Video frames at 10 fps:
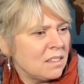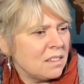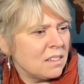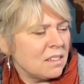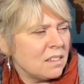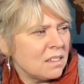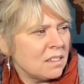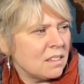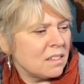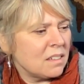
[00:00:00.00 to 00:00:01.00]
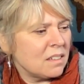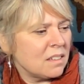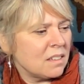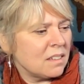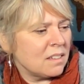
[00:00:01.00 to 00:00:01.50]

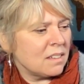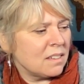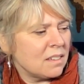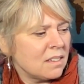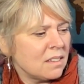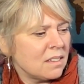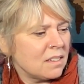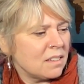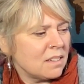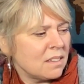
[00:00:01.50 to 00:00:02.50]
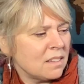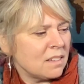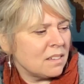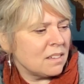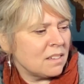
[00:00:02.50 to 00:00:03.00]

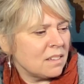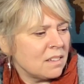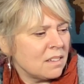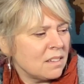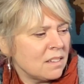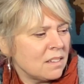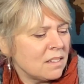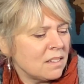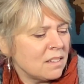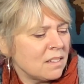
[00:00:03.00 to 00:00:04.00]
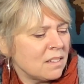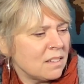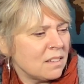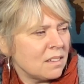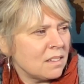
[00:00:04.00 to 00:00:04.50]
(silent)